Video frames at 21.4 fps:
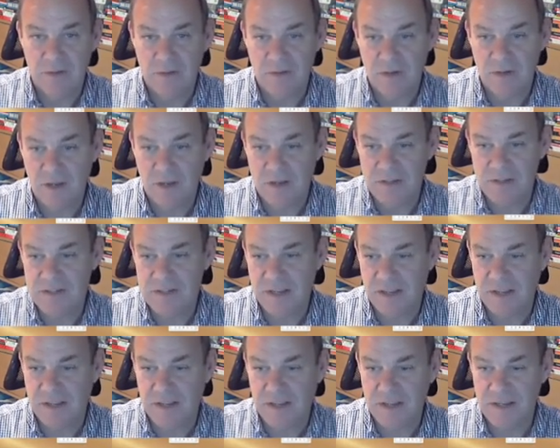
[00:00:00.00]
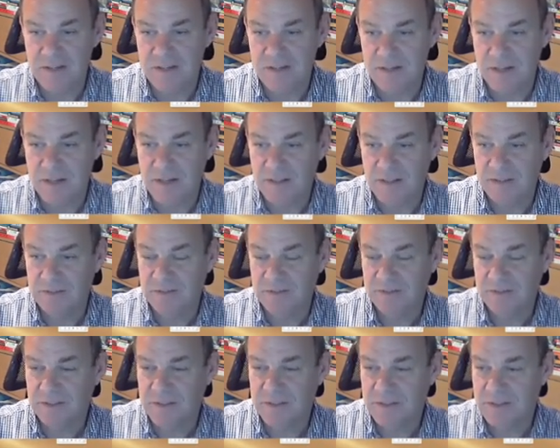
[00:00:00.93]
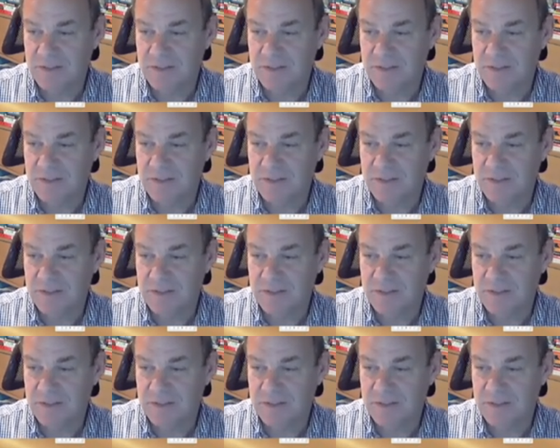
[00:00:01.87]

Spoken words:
last decade, and